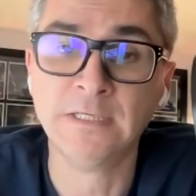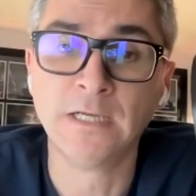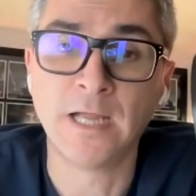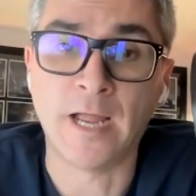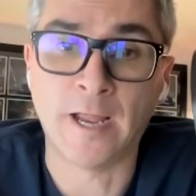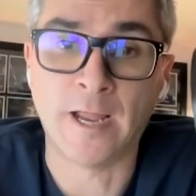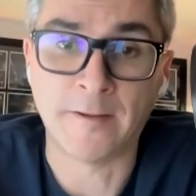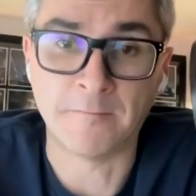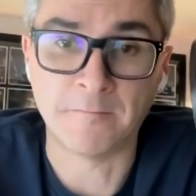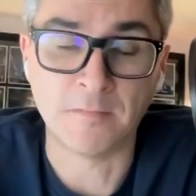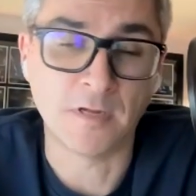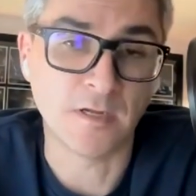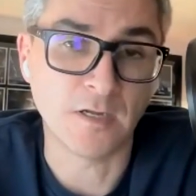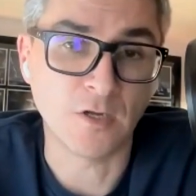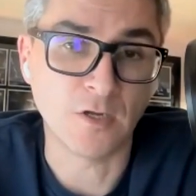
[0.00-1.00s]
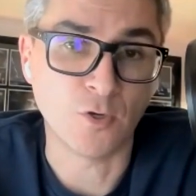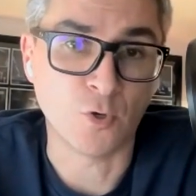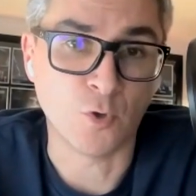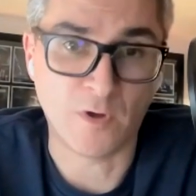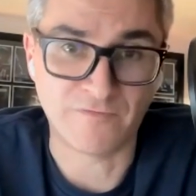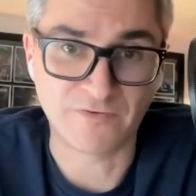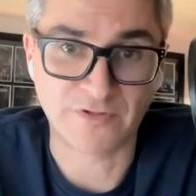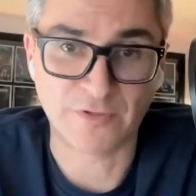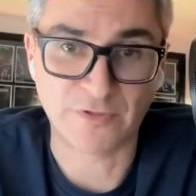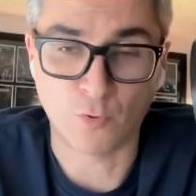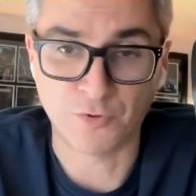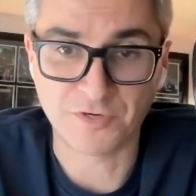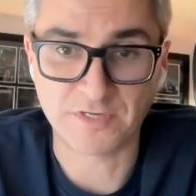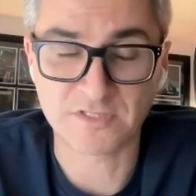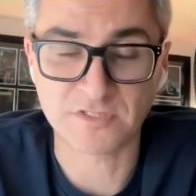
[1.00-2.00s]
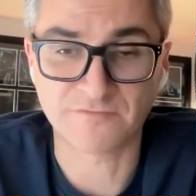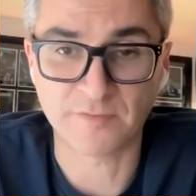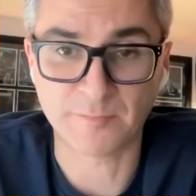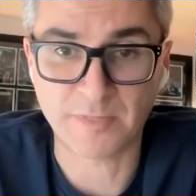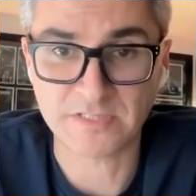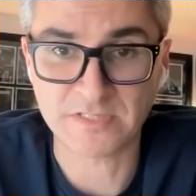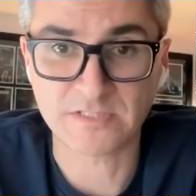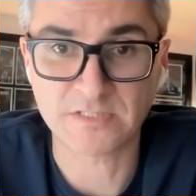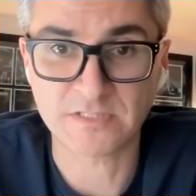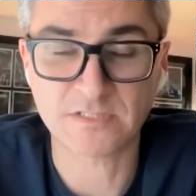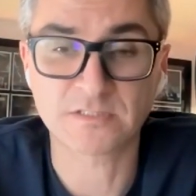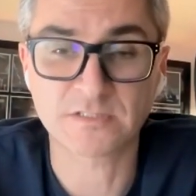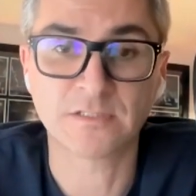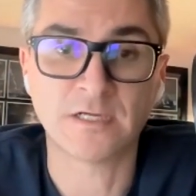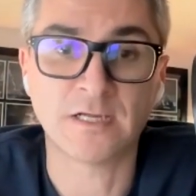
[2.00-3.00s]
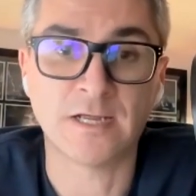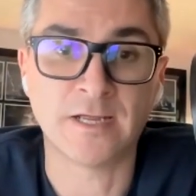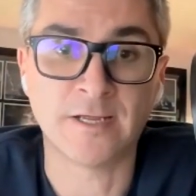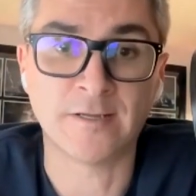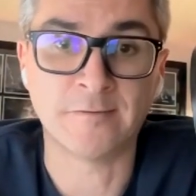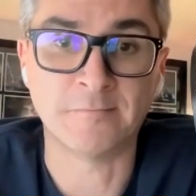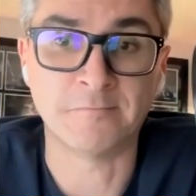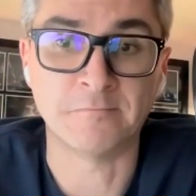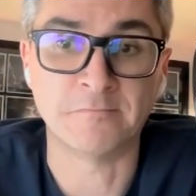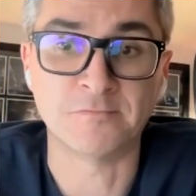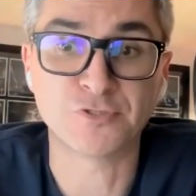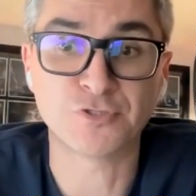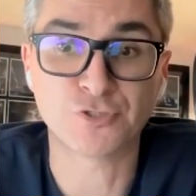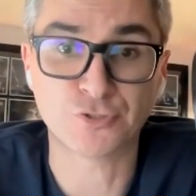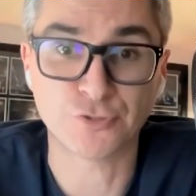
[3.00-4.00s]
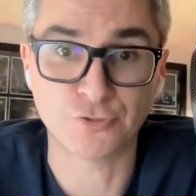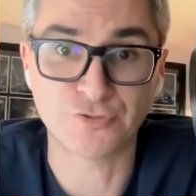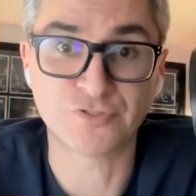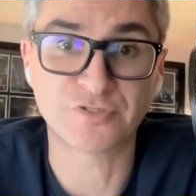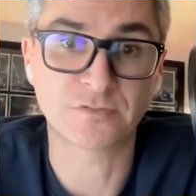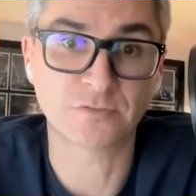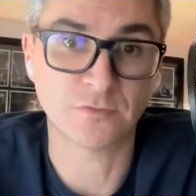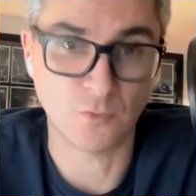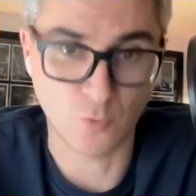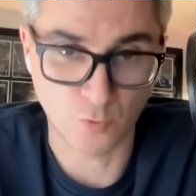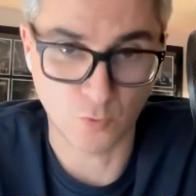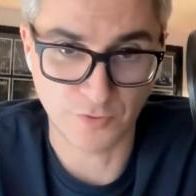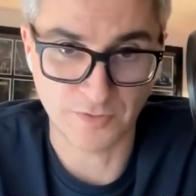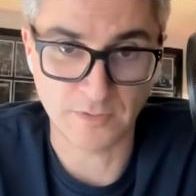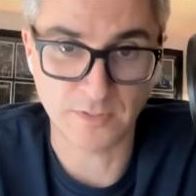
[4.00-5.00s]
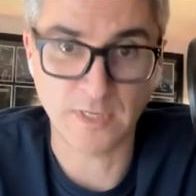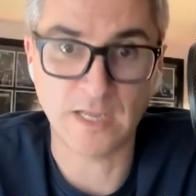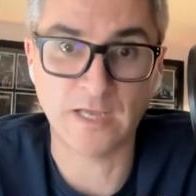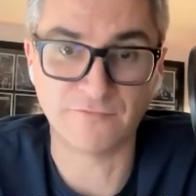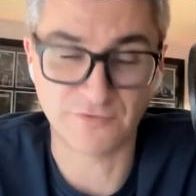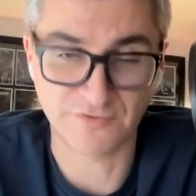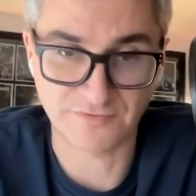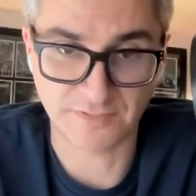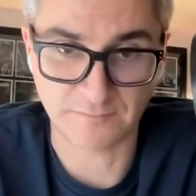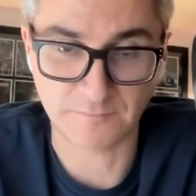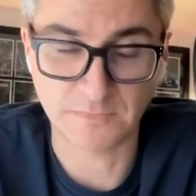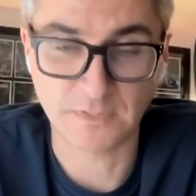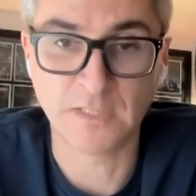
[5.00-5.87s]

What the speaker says: Whoever the owner is of the business should own everything.